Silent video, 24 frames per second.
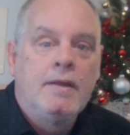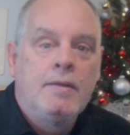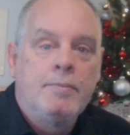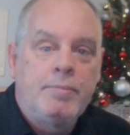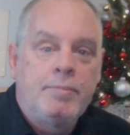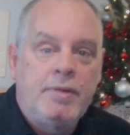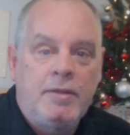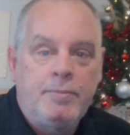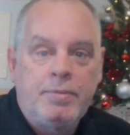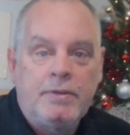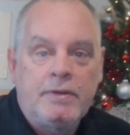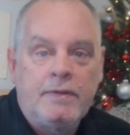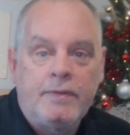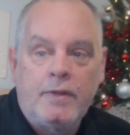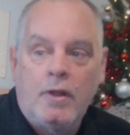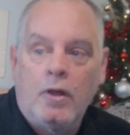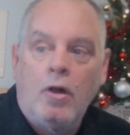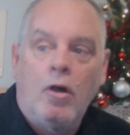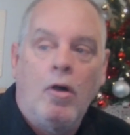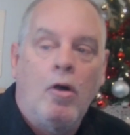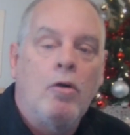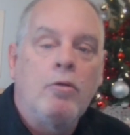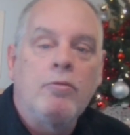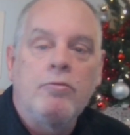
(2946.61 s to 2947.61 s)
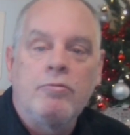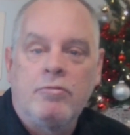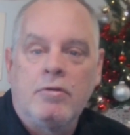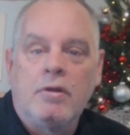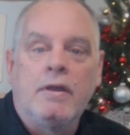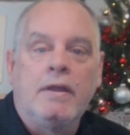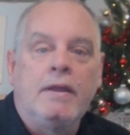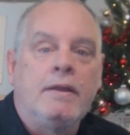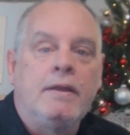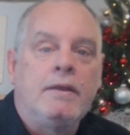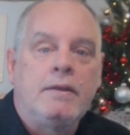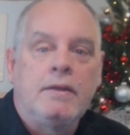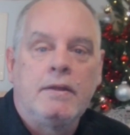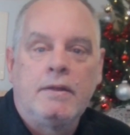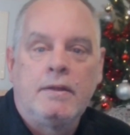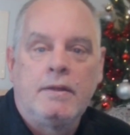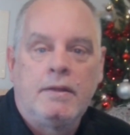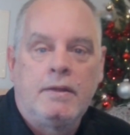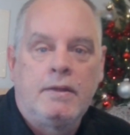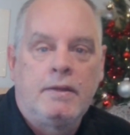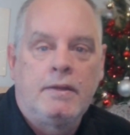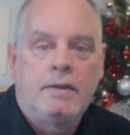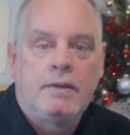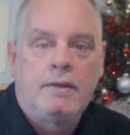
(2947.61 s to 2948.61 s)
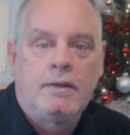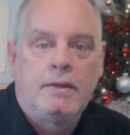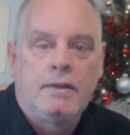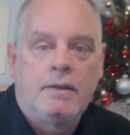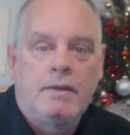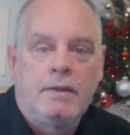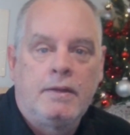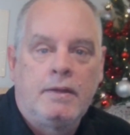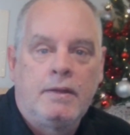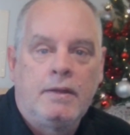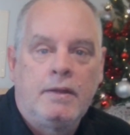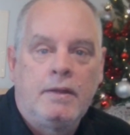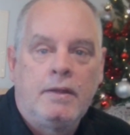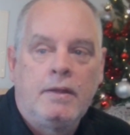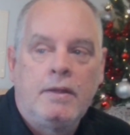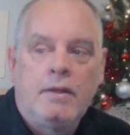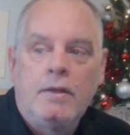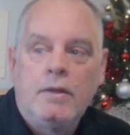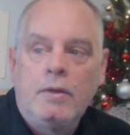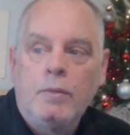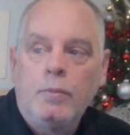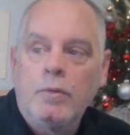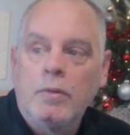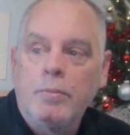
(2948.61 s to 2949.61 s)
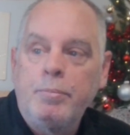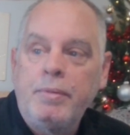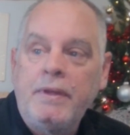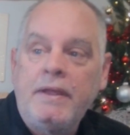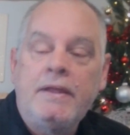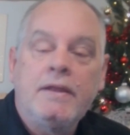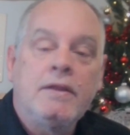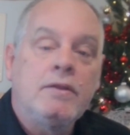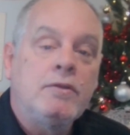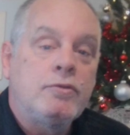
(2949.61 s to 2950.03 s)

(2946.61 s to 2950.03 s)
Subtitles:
people in the alt-right were being